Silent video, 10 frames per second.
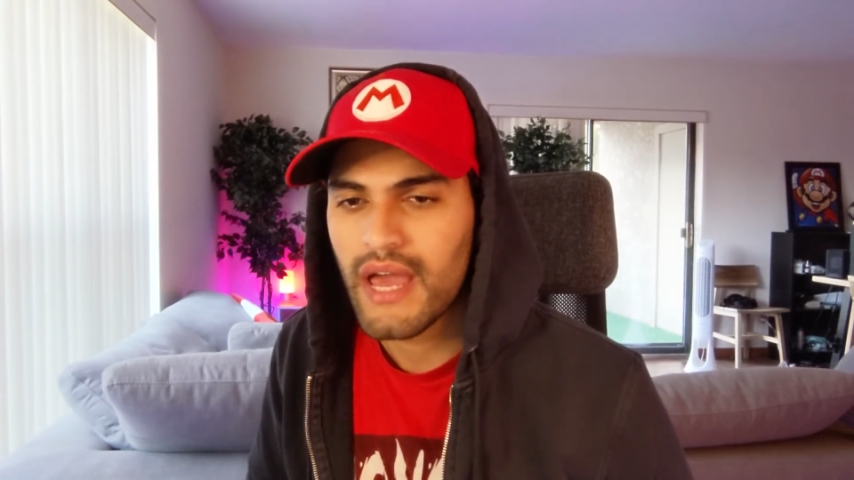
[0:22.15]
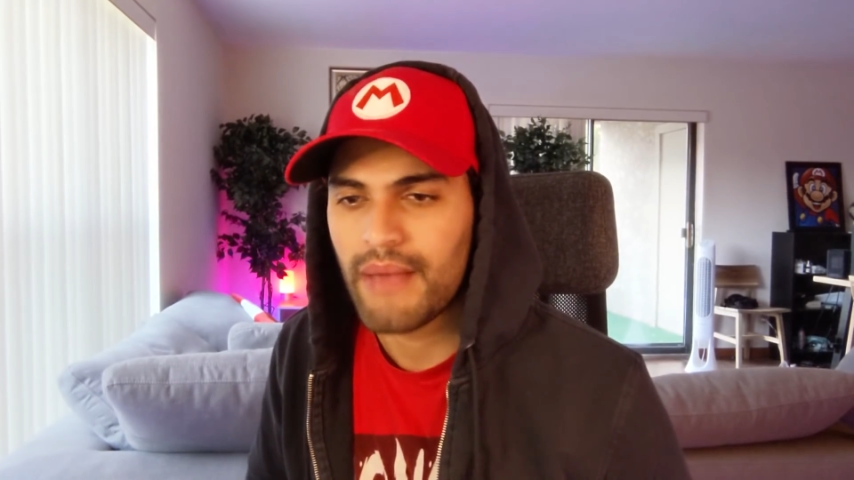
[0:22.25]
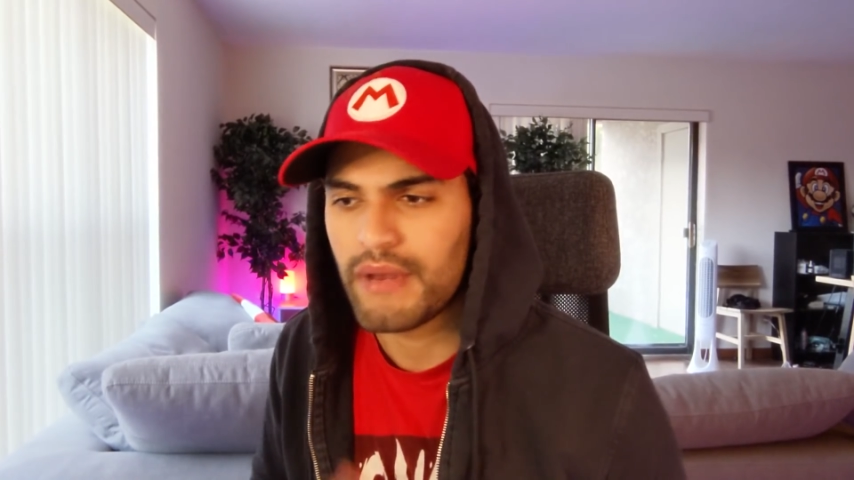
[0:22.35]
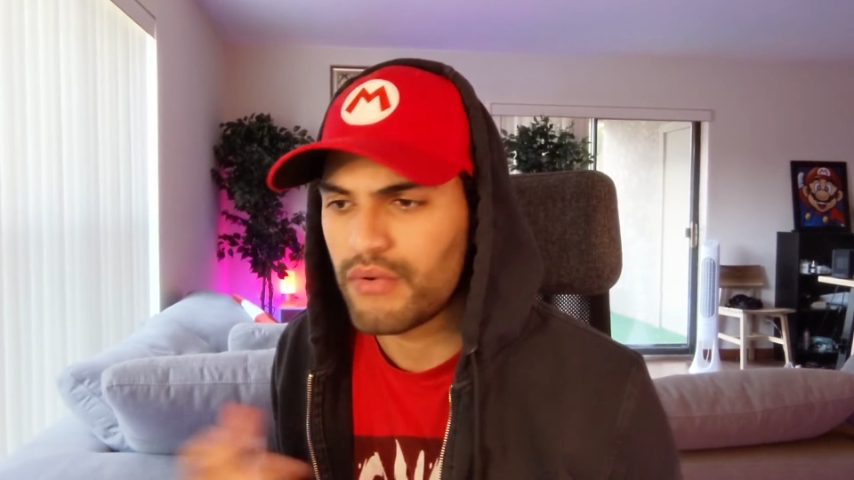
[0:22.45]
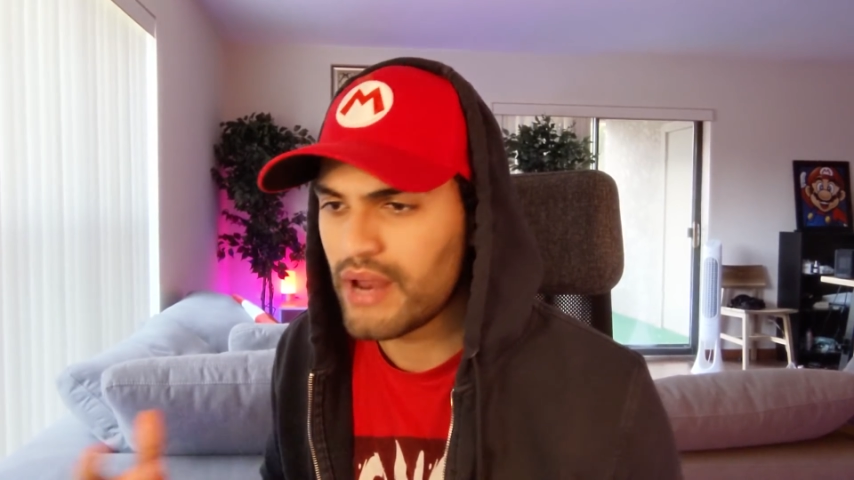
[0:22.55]
I
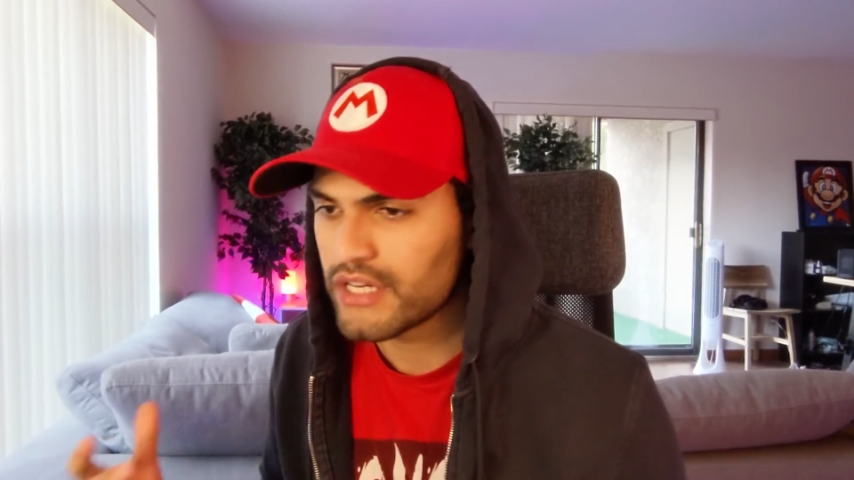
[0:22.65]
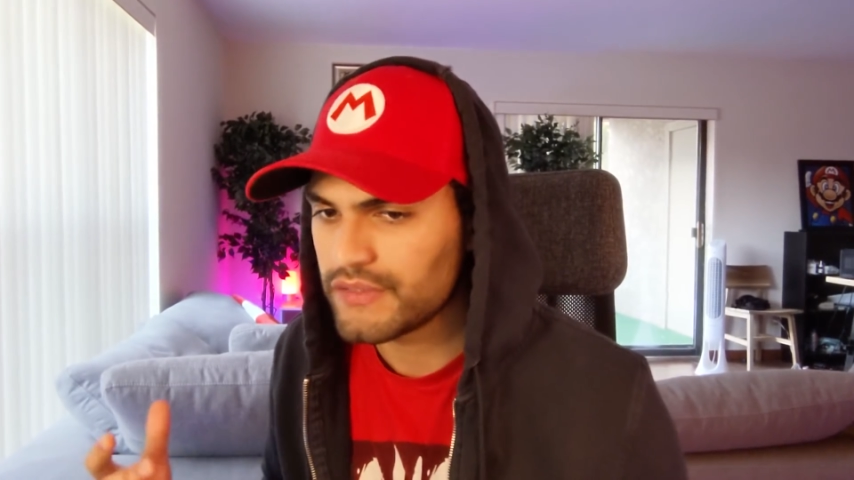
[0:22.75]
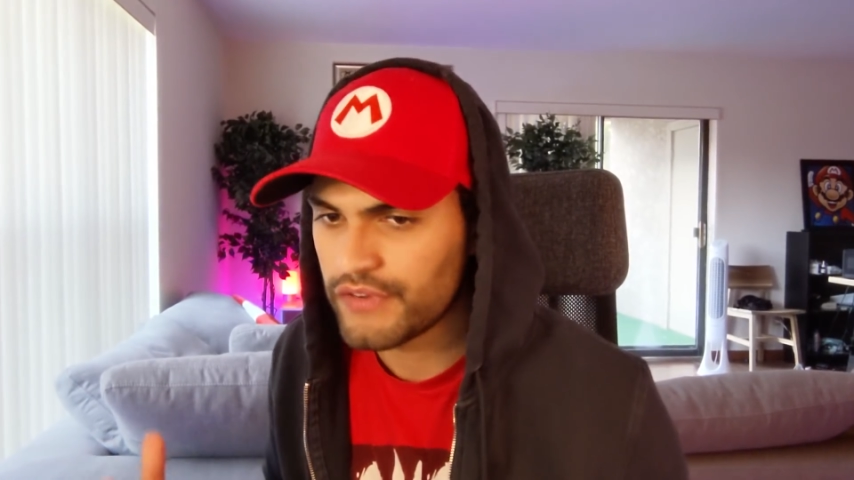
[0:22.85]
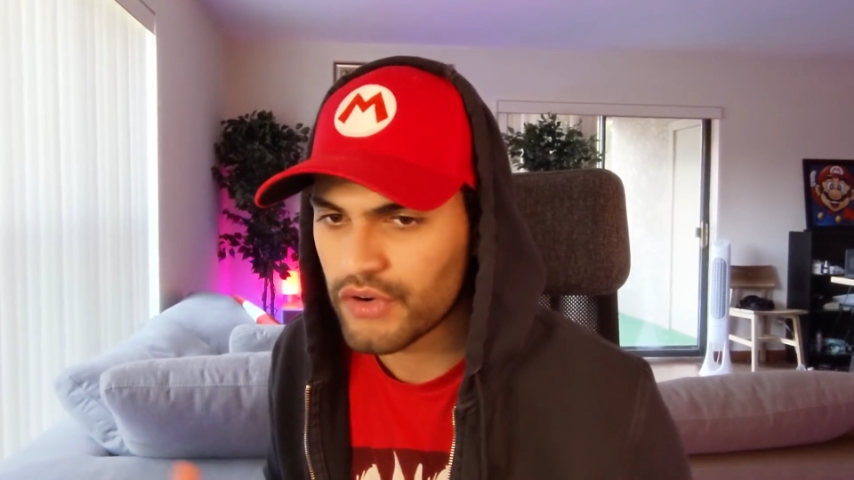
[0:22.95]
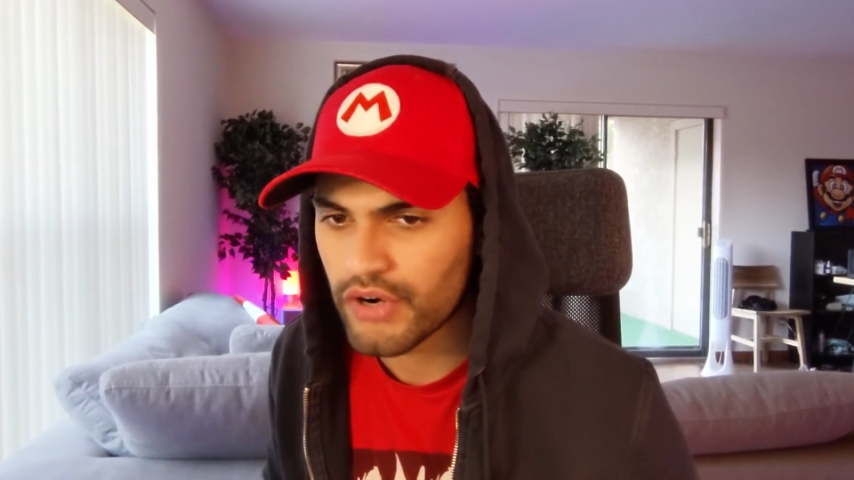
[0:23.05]
made a
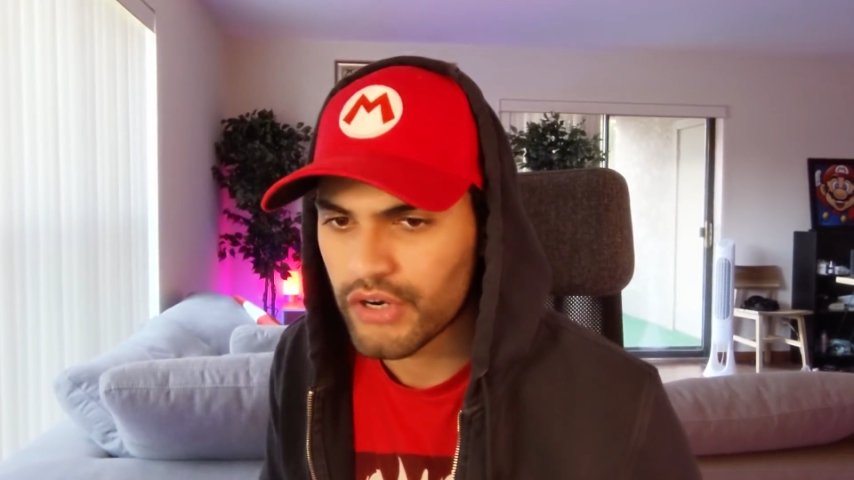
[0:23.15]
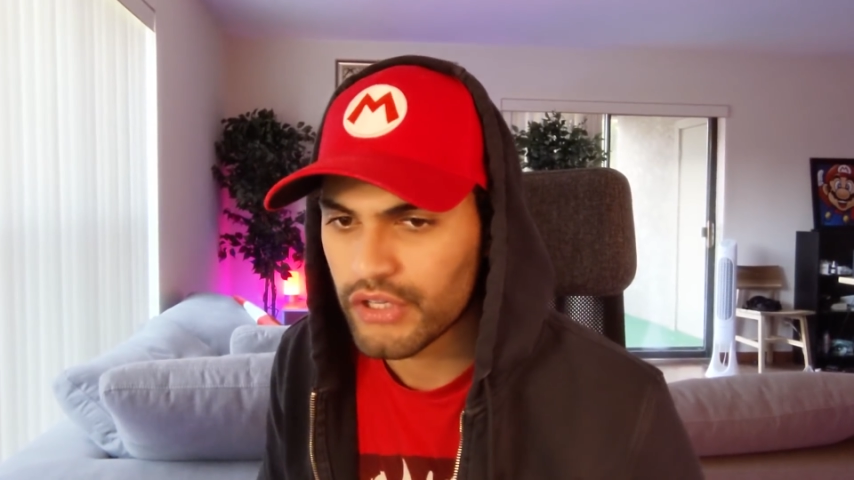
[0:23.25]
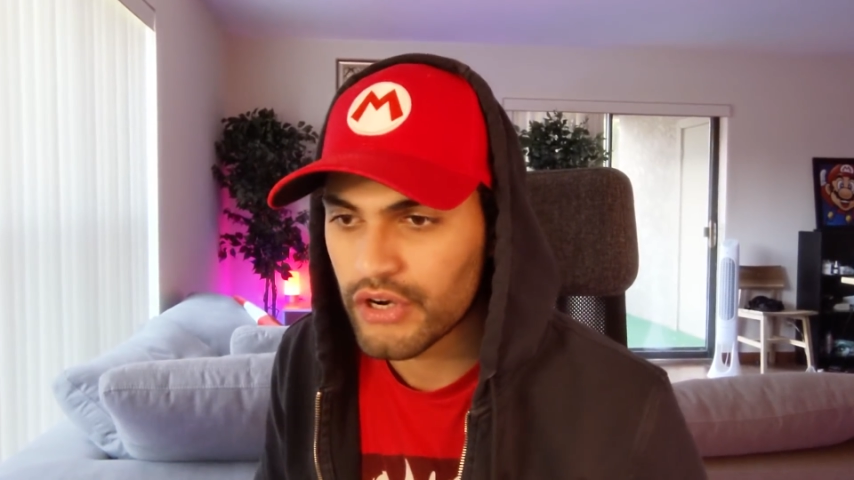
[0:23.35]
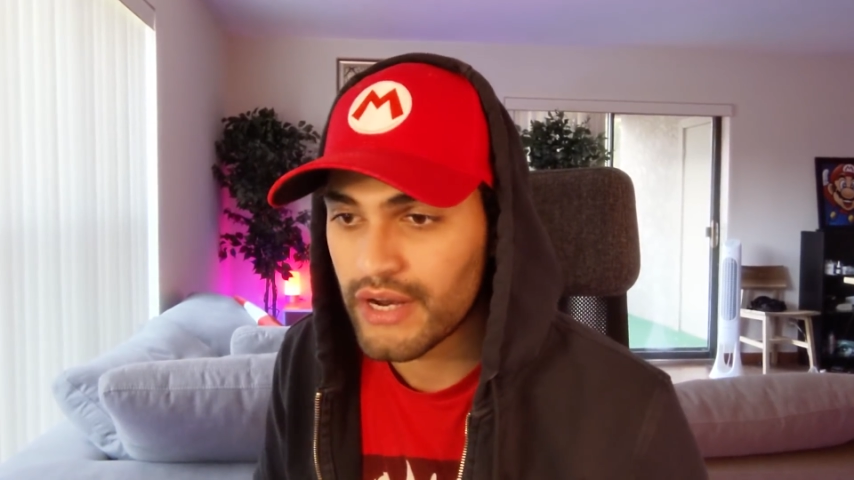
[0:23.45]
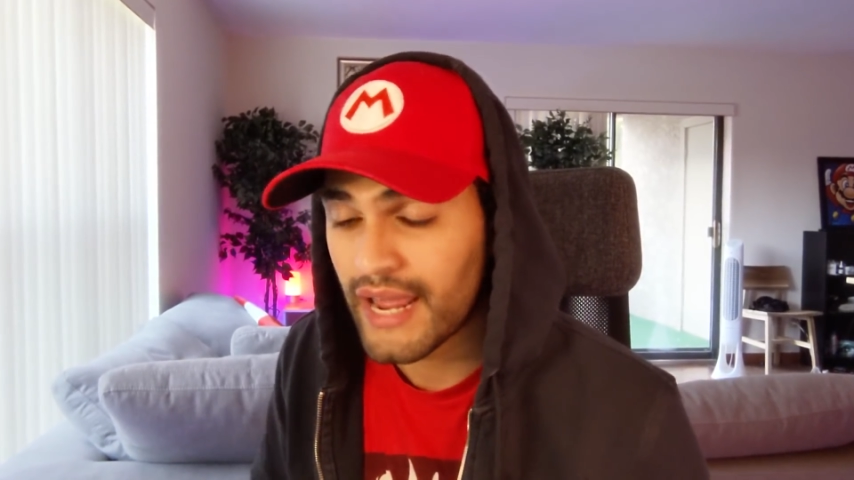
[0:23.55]
reaction video
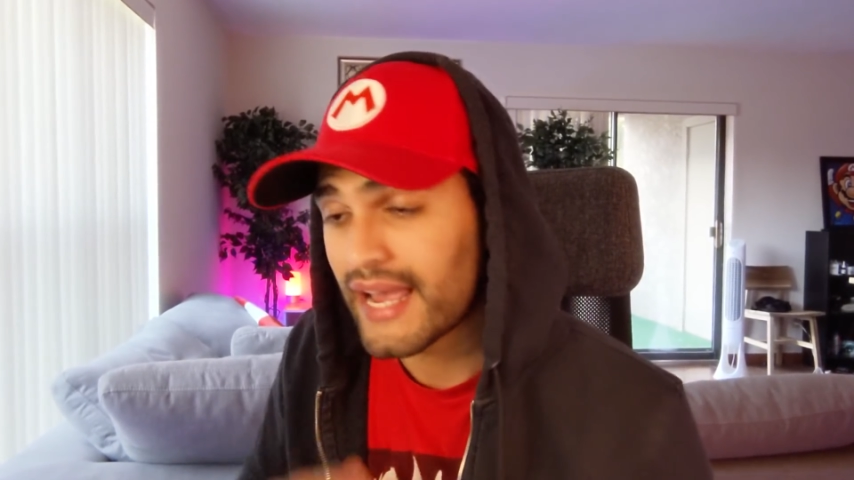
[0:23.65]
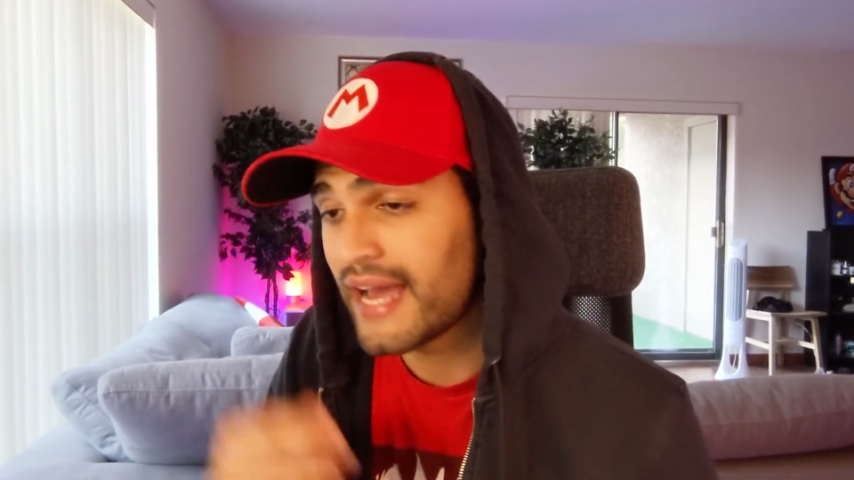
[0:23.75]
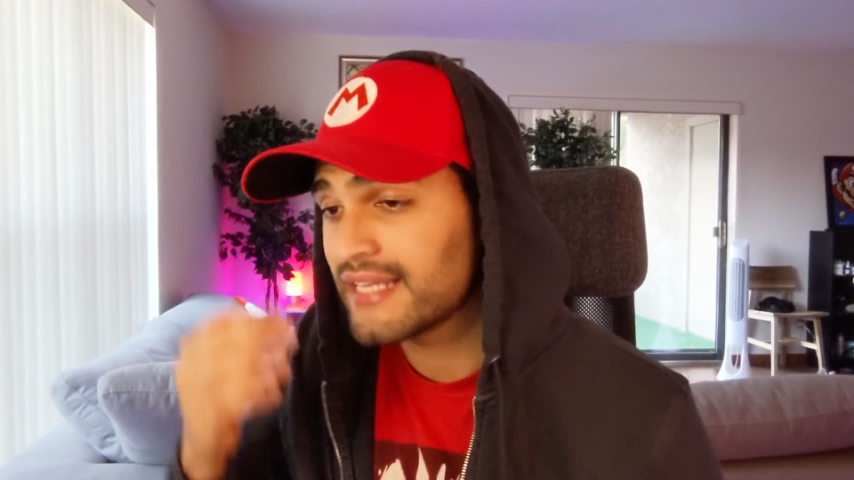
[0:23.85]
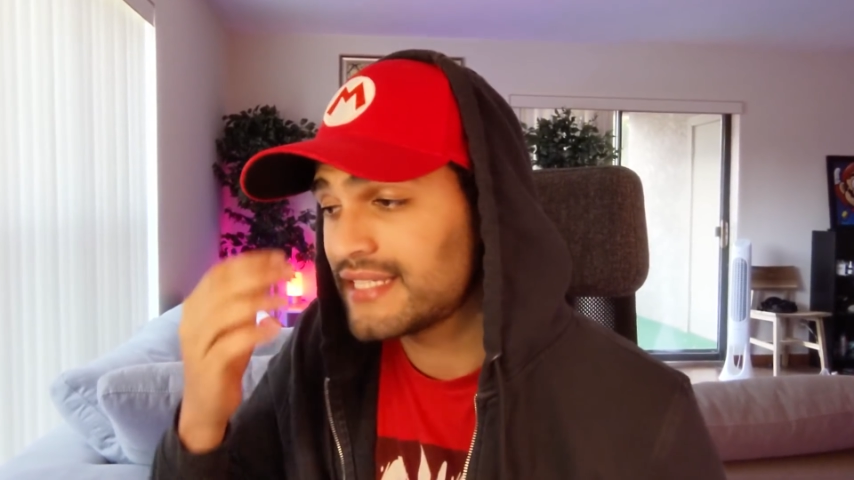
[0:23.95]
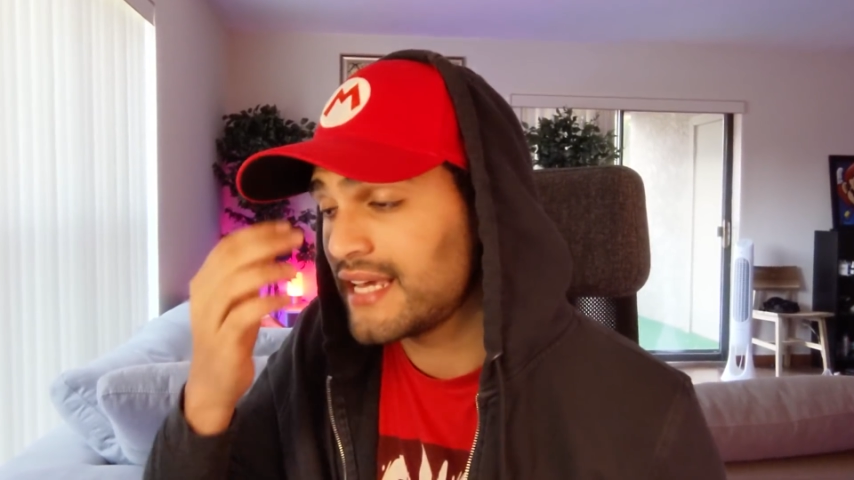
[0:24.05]
earlier, and I
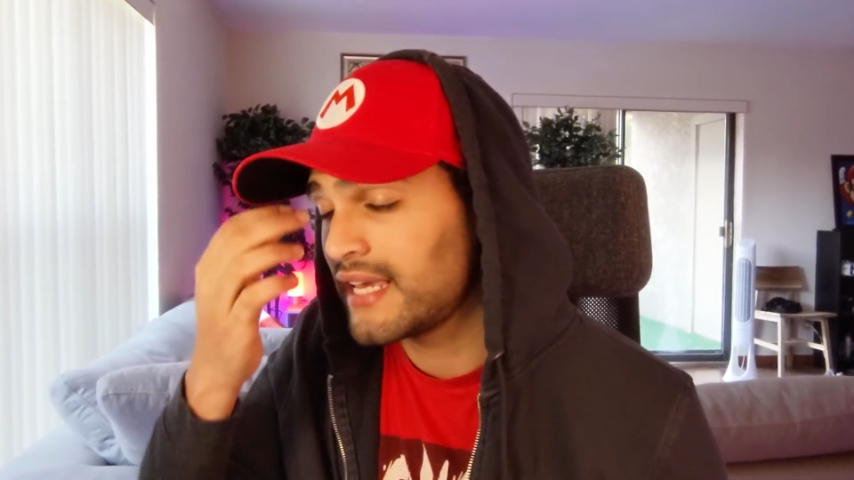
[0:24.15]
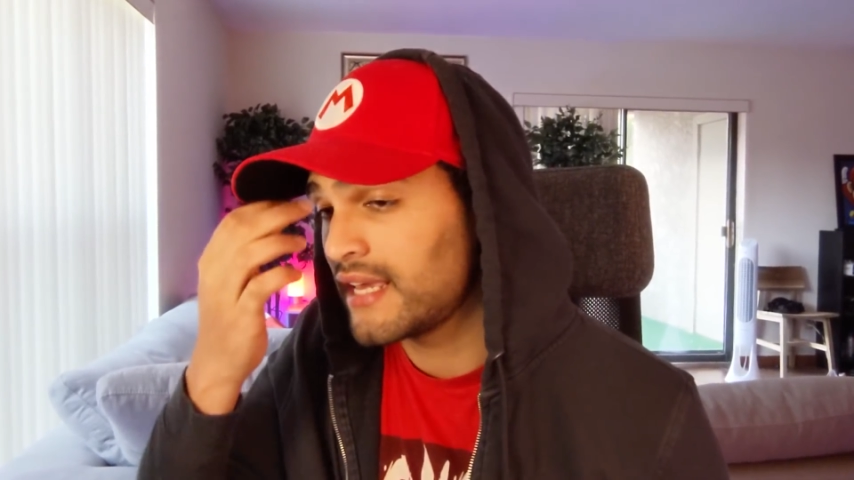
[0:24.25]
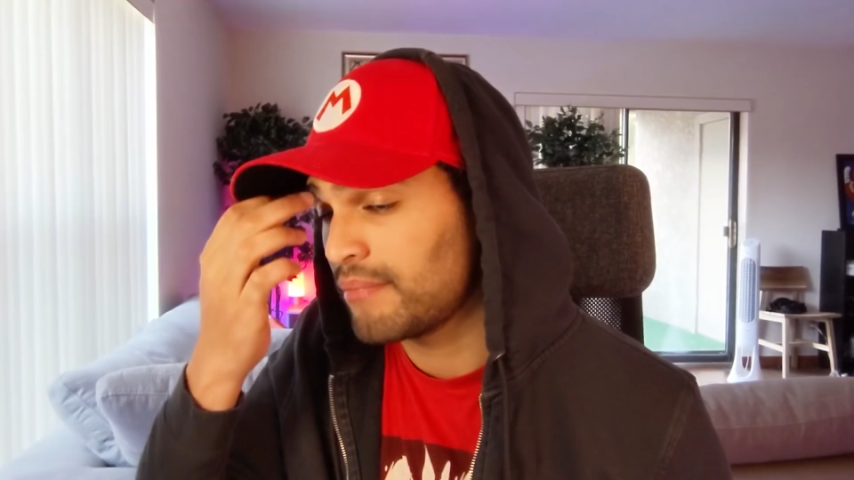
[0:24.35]
gotta say,